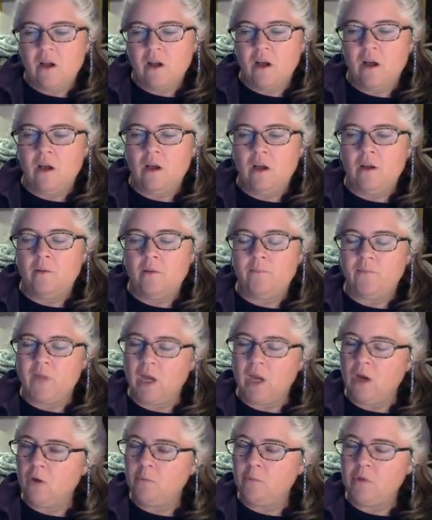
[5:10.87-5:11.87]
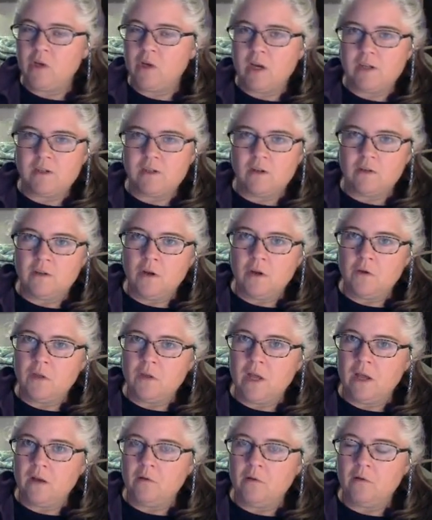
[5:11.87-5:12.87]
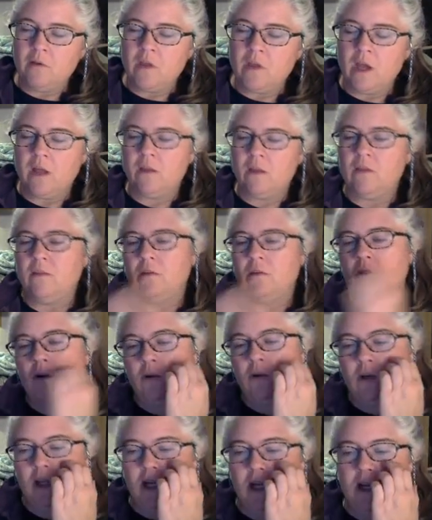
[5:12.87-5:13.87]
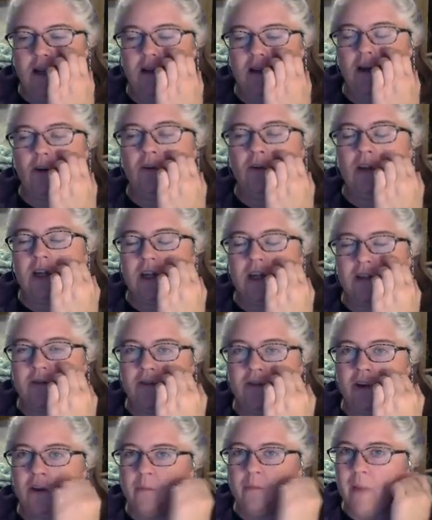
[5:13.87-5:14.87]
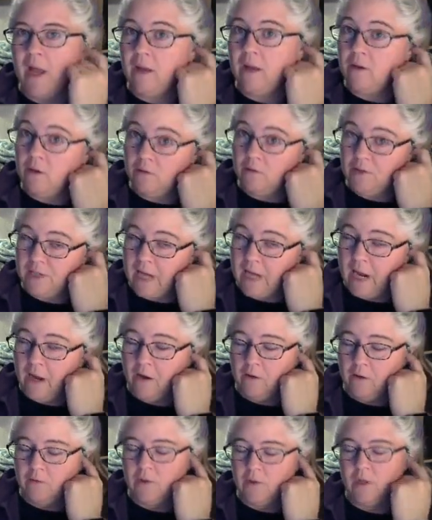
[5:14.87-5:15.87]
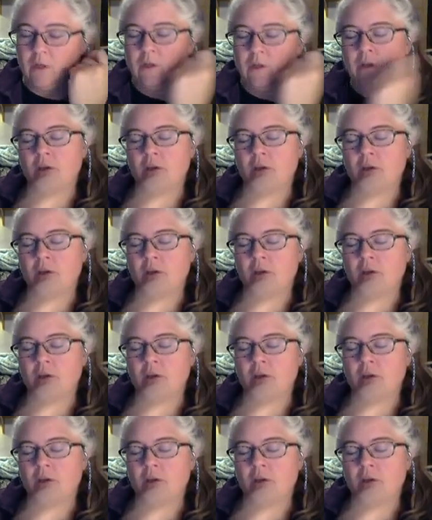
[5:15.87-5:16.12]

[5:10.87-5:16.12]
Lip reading: I hope you guys all know that the earliest film had no sound.